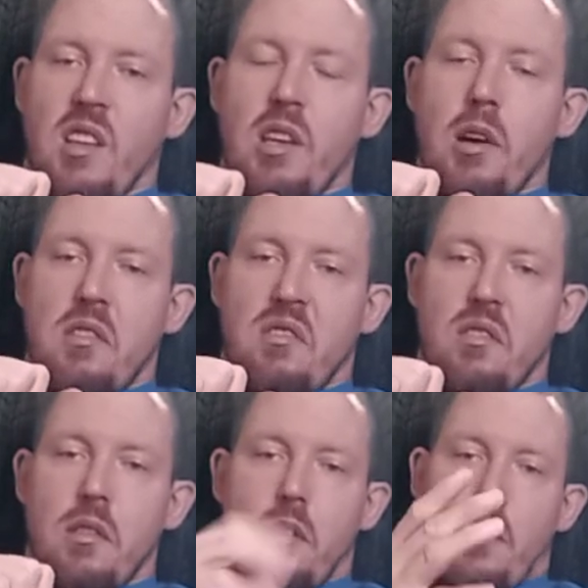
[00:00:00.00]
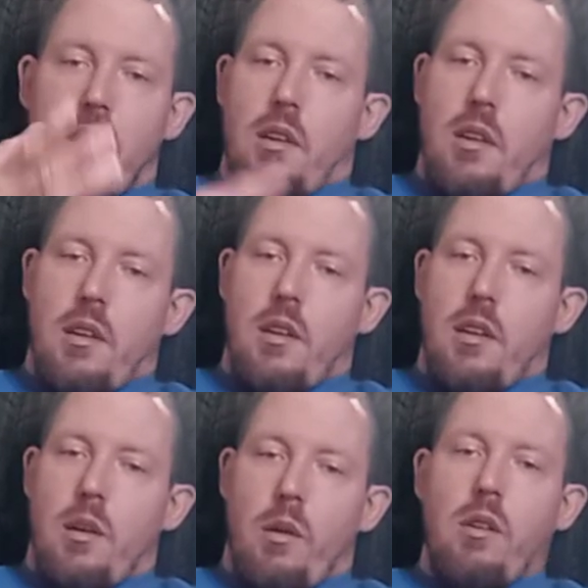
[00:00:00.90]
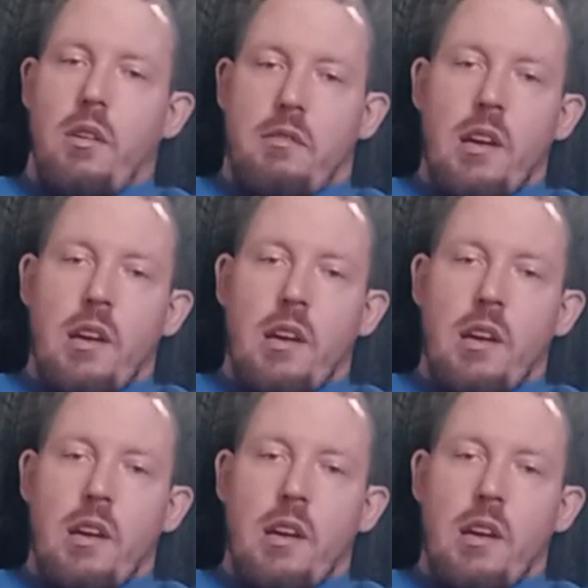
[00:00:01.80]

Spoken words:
Because, really,